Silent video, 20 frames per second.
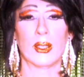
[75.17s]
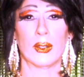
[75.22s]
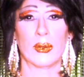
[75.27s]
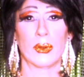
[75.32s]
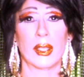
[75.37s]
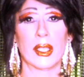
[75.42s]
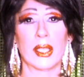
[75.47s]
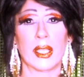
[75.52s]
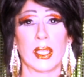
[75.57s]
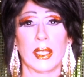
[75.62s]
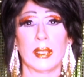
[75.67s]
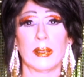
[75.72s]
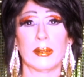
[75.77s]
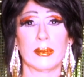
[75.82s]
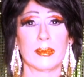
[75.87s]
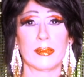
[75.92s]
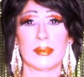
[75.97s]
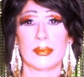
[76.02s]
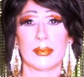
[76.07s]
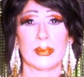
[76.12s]
No, really,
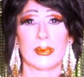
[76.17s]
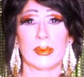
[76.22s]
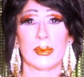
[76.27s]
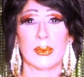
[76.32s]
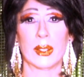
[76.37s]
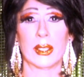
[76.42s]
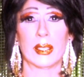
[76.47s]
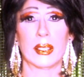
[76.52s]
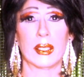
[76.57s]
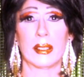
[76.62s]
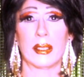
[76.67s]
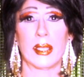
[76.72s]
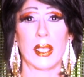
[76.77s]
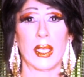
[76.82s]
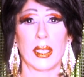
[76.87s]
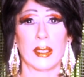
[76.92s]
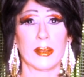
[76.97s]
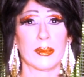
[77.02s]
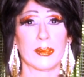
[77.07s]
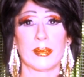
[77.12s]
what to
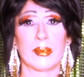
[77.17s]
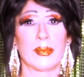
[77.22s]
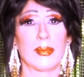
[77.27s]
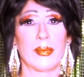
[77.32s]
say?